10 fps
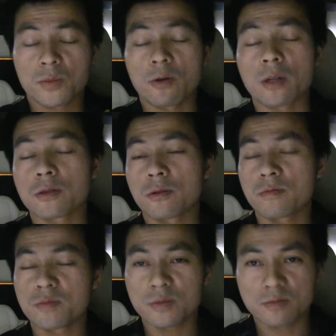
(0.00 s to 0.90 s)
All right, so
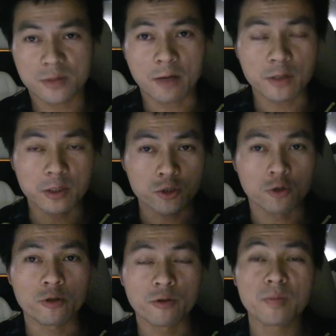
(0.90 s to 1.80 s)
that was a
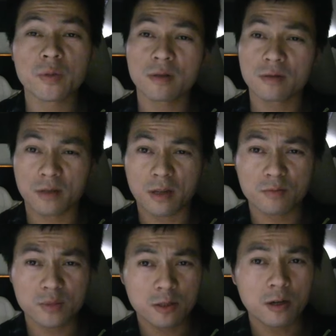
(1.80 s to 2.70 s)
short trip. So
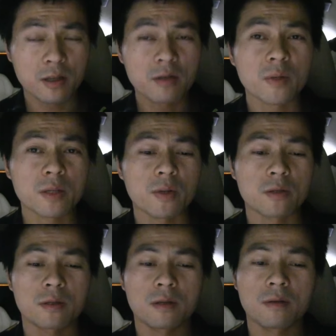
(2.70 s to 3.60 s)
let's talk a little bit
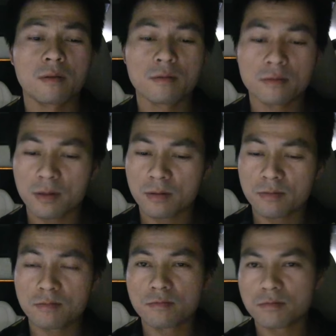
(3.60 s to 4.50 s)
about the, the
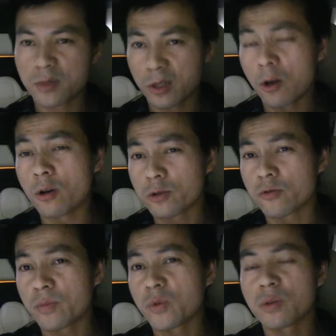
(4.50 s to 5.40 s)
long
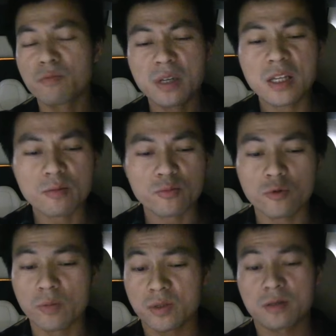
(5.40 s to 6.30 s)
trip or the medium
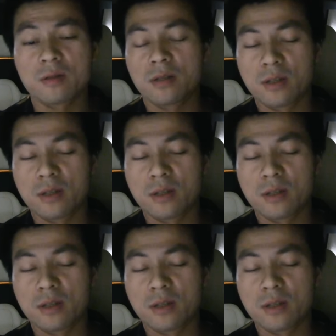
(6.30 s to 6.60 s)
trips.